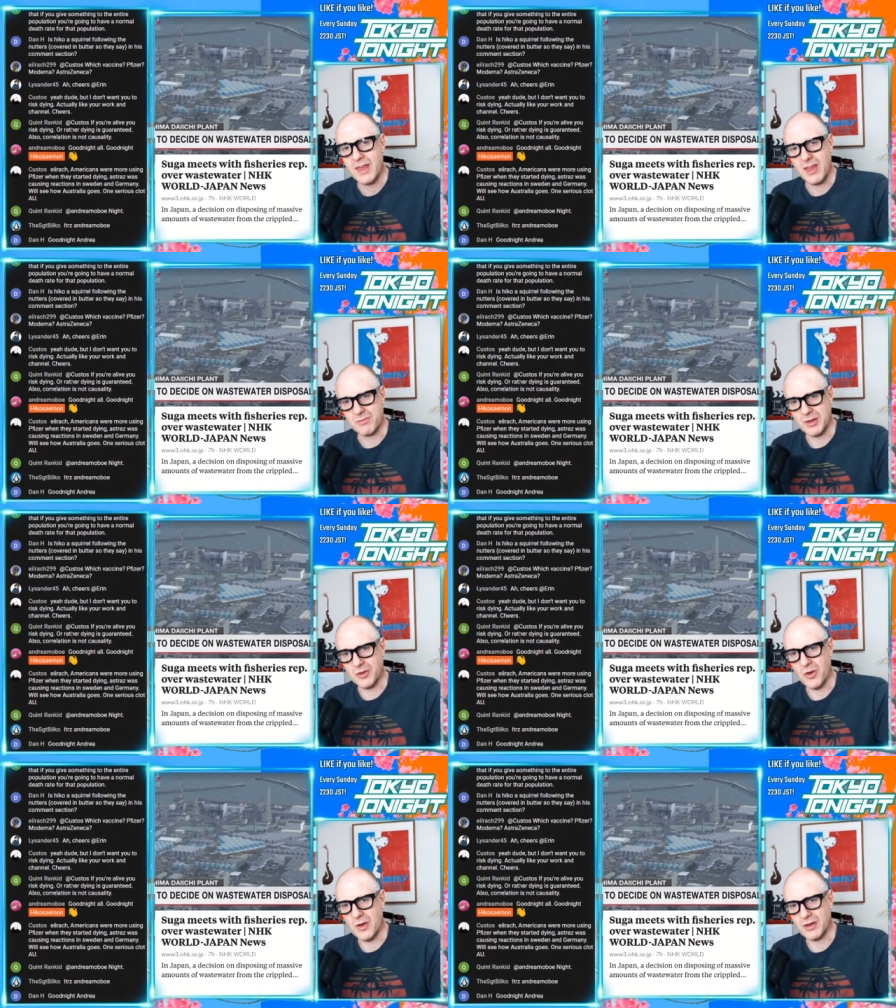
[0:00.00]
have
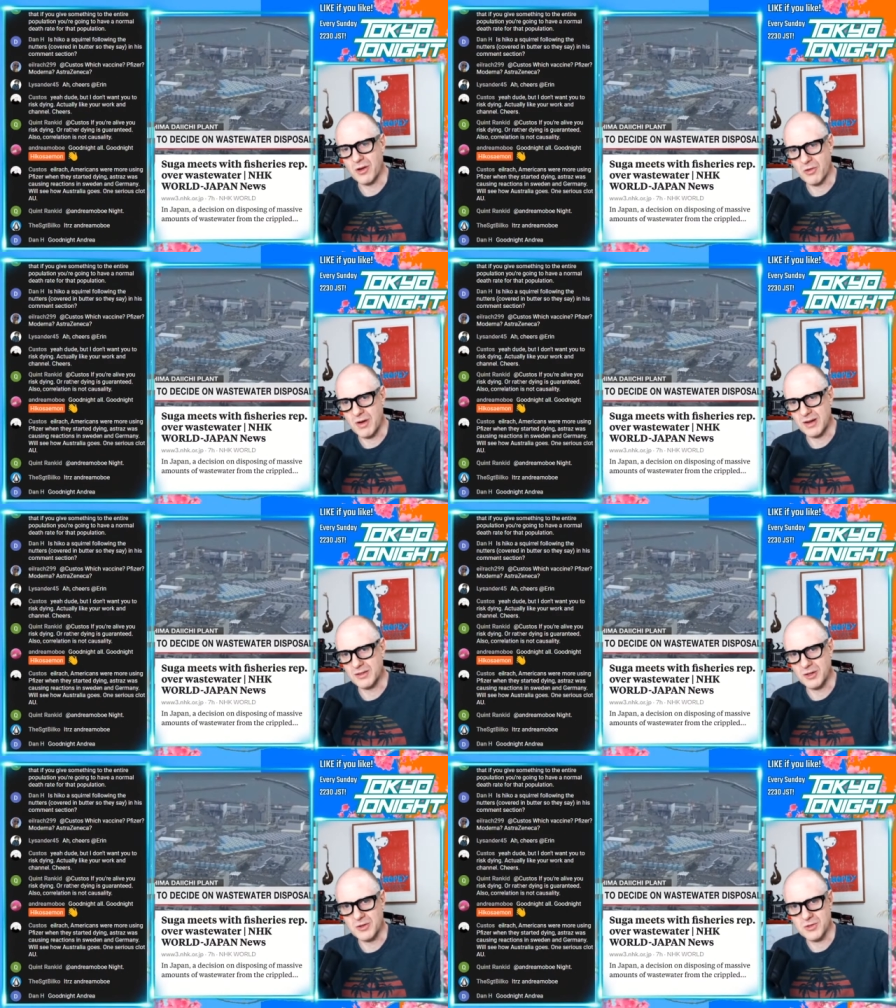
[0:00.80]
been going
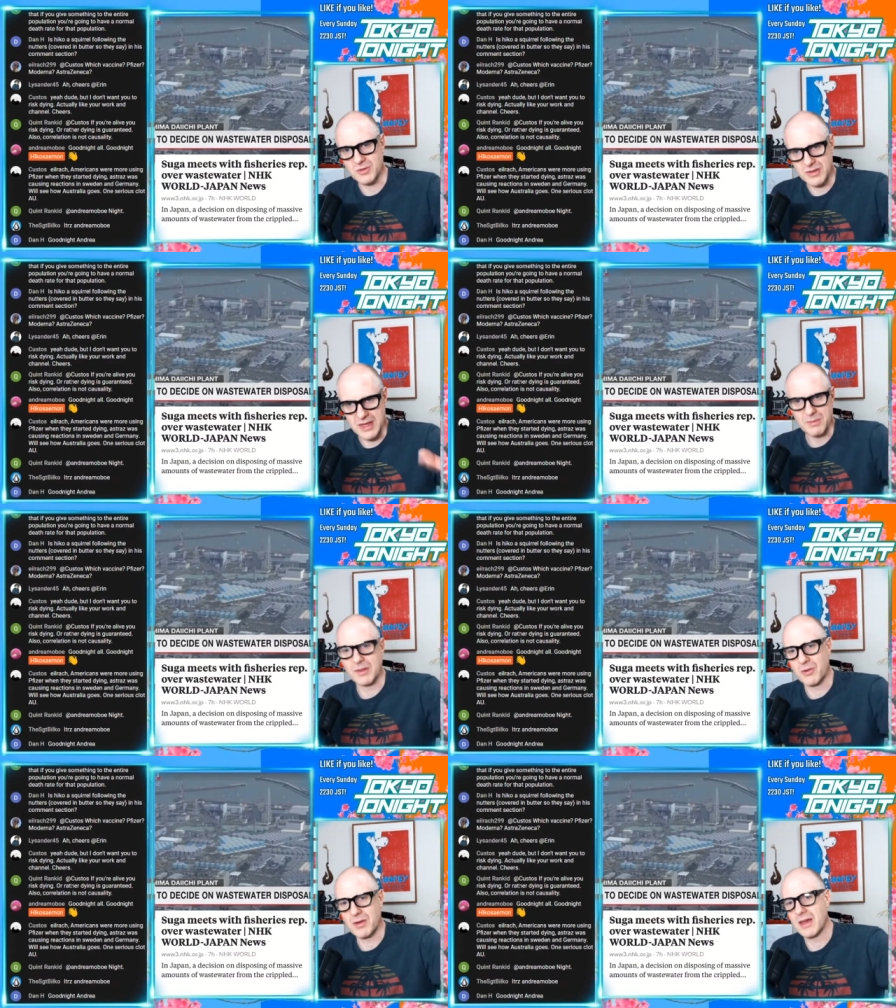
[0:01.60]
around, you know, sort of
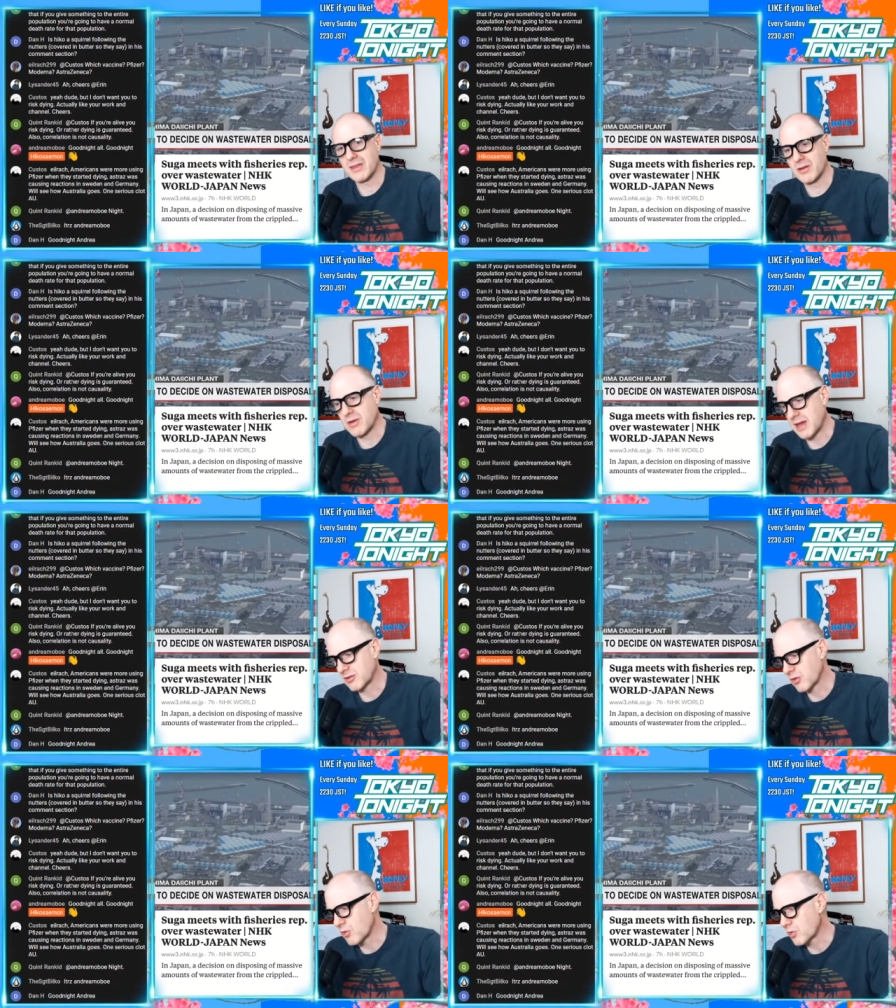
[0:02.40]
keeping the, rea- the
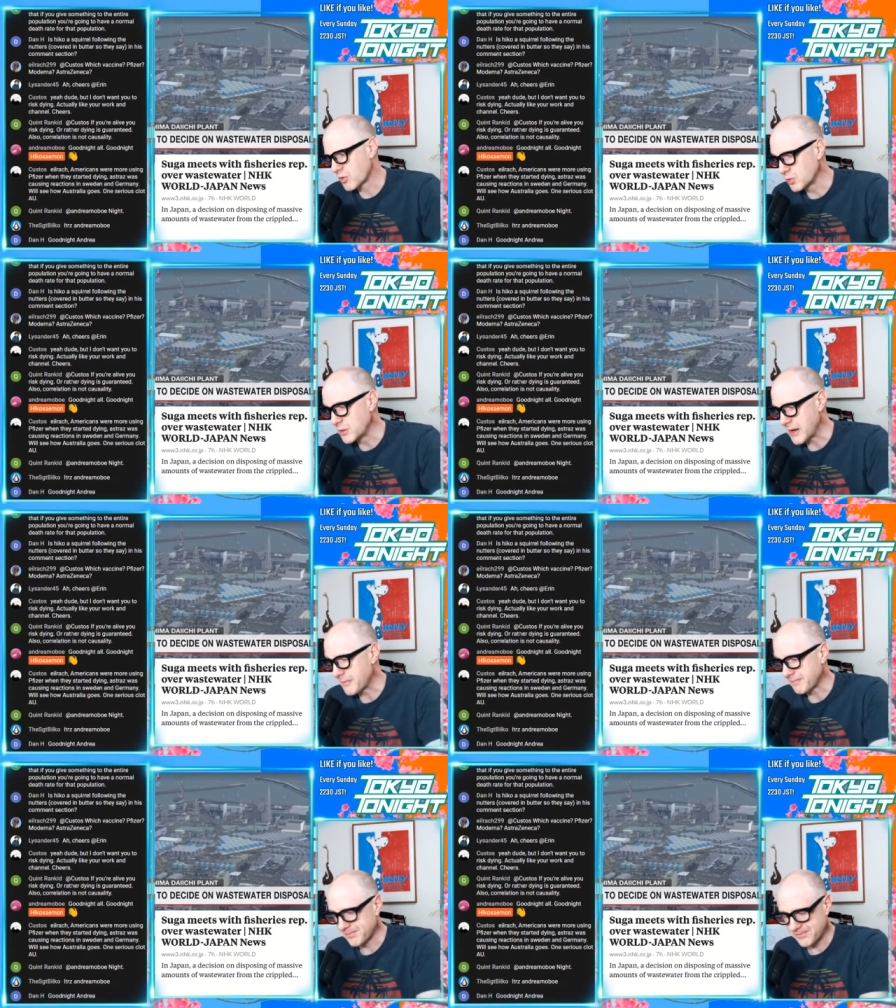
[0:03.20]
reactor core cool now